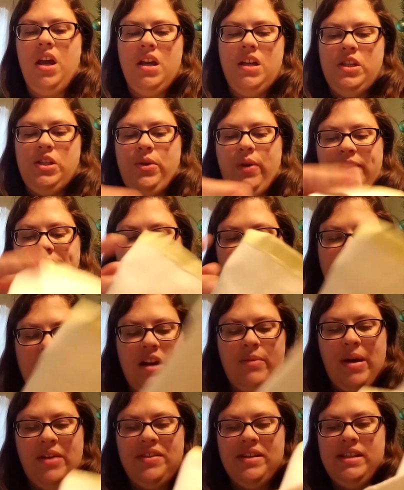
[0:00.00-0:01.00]
So I found out
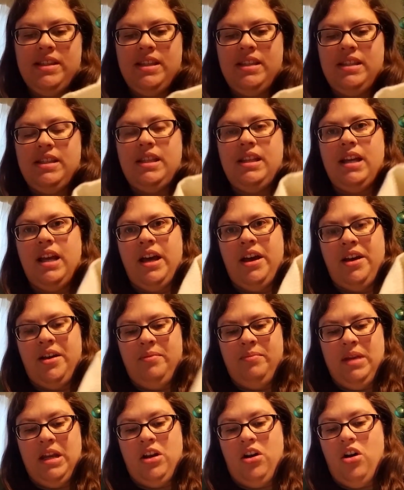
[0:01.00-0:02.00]
about this in